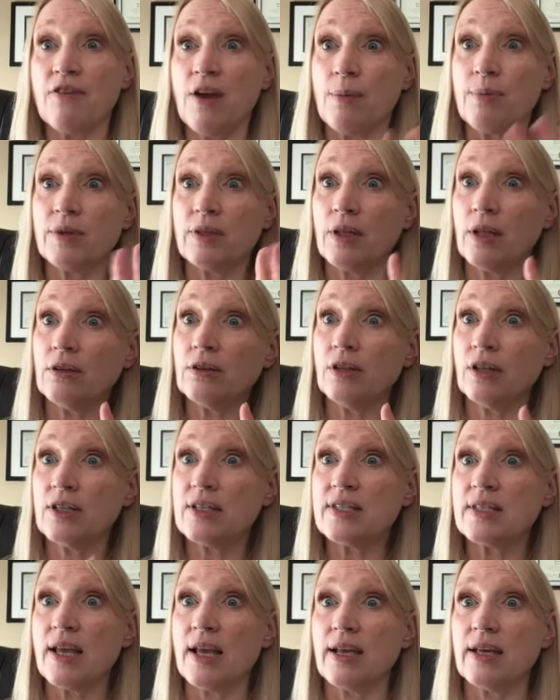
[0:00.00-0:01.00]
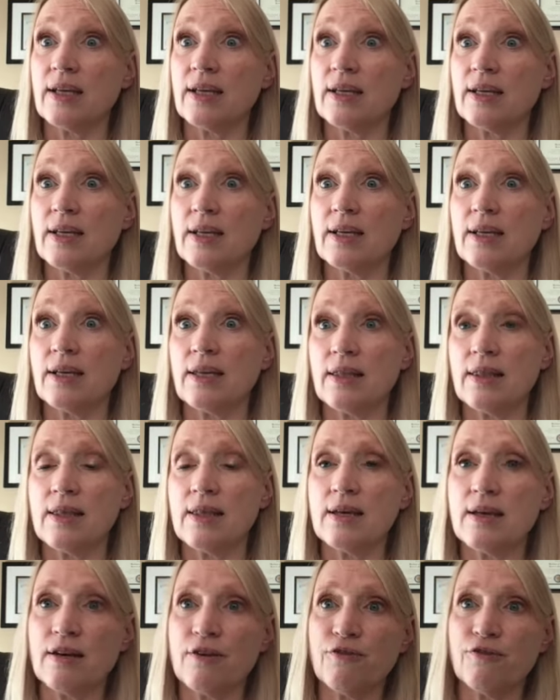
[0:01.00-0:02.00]
fabric that looks like
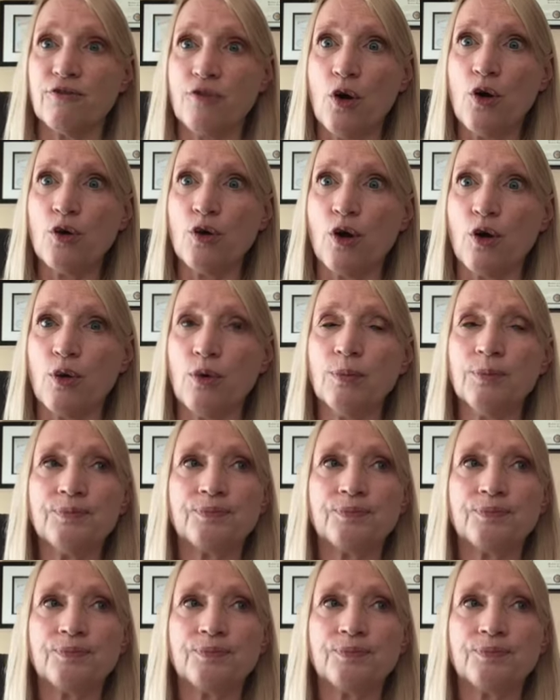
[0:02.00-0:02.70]
the photo.